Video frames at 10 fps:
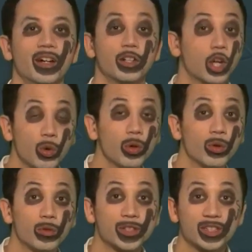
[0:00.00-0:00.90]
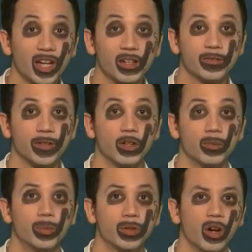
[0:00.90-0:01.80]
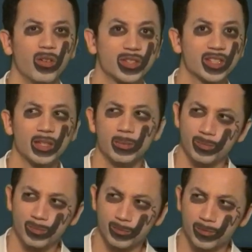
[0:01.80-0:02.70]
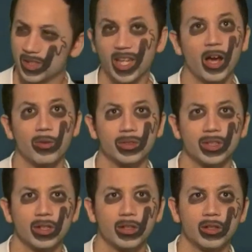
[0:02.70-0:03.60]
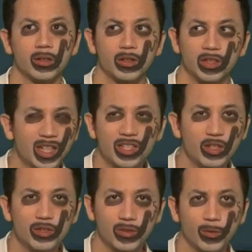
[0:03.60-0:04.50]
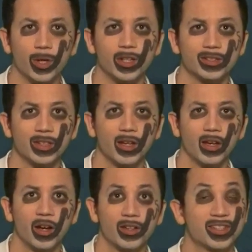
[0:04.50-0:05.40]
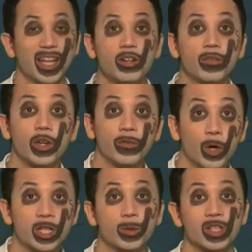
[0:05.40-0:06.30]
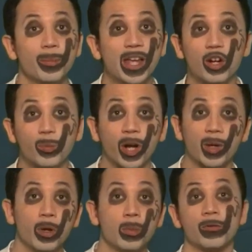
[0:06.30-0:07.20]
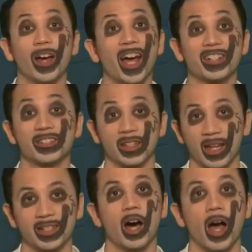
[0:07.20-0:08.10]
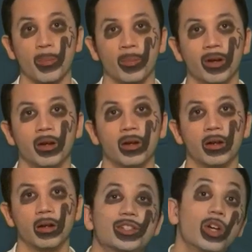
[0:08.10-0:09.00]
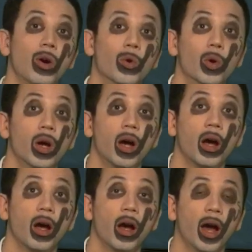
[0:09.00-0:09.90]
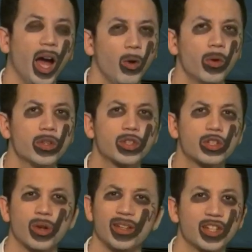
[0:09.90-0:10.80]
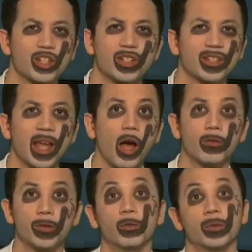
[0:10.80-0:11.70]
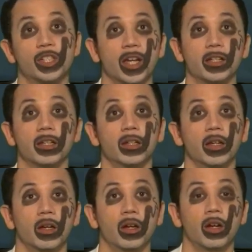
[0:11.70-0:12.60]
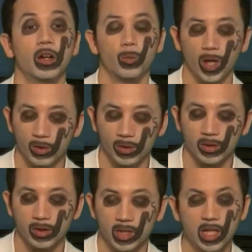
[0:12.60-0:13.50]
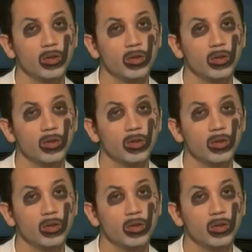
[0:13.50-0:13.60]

Cool and all for silent film, but obviously, for sound, you need to use your voice. The sound of your voice was a make or break moment for actors at that time. So, how was the transition to sound film for Chaney? Well, he